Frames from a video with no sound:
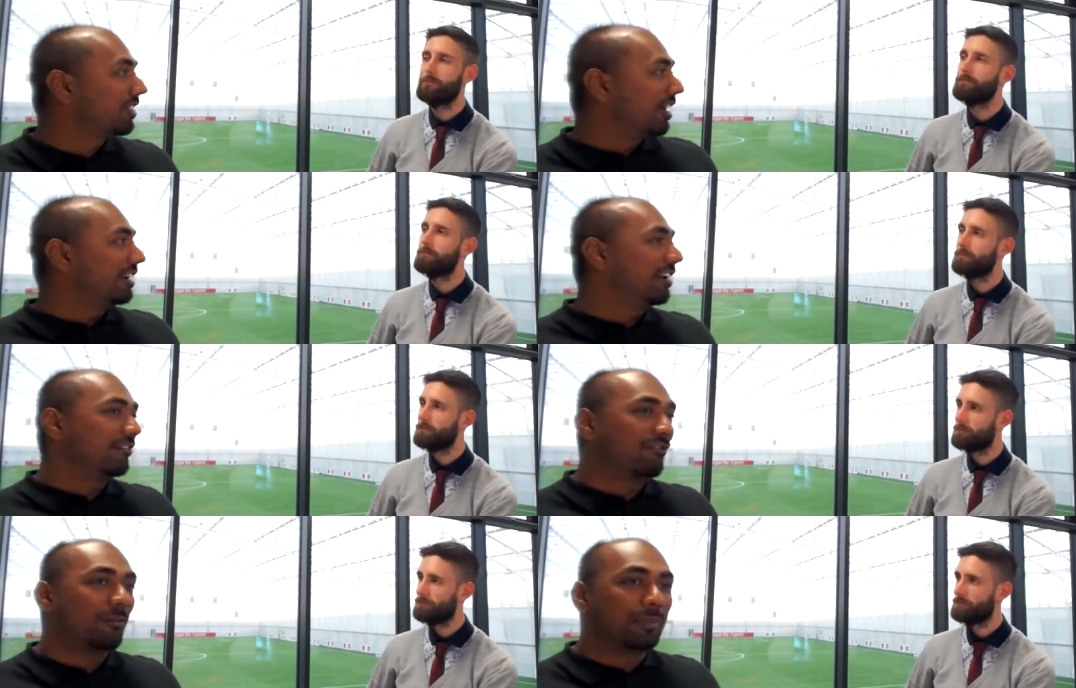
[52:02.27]
Speaker 1: I did
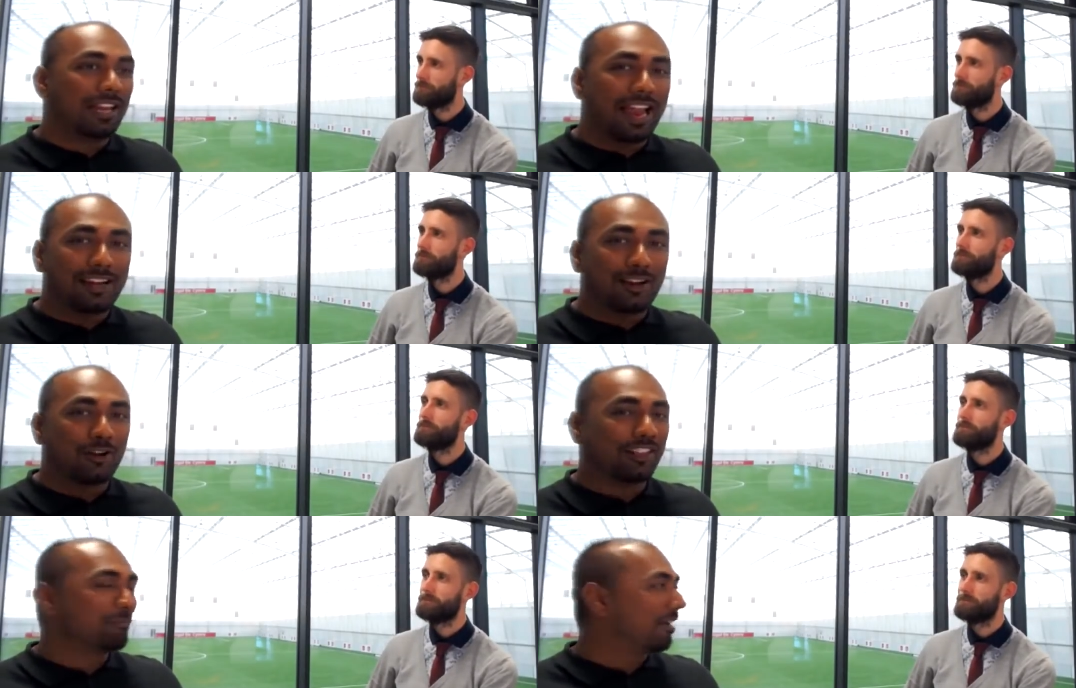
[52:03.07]
inform the landlord,
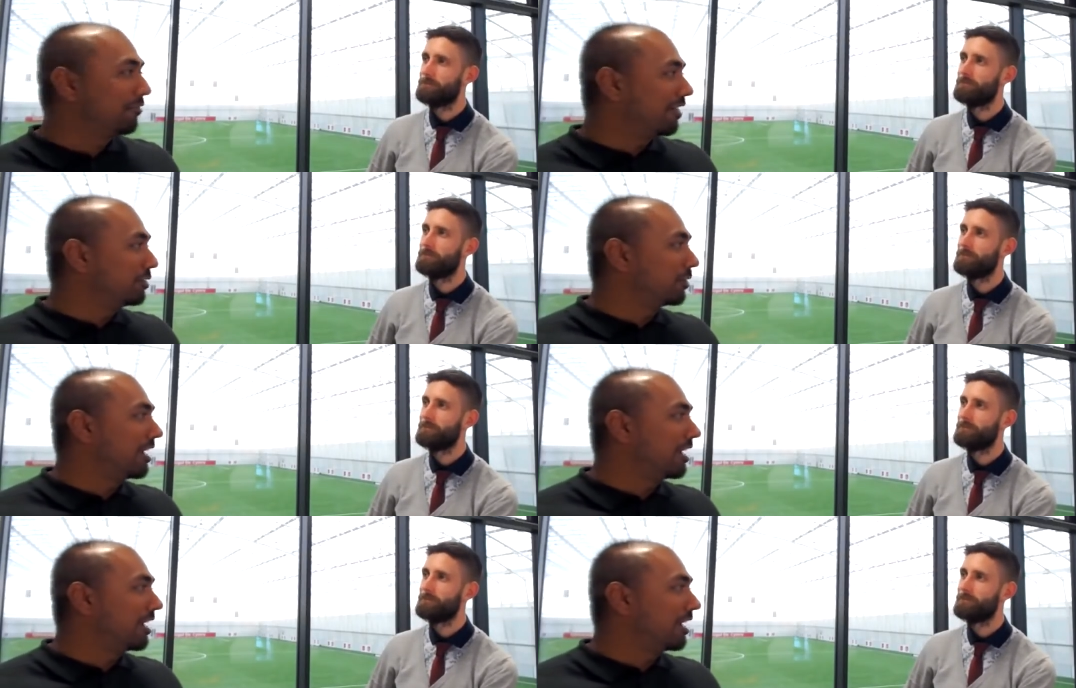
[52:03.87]
and my friends were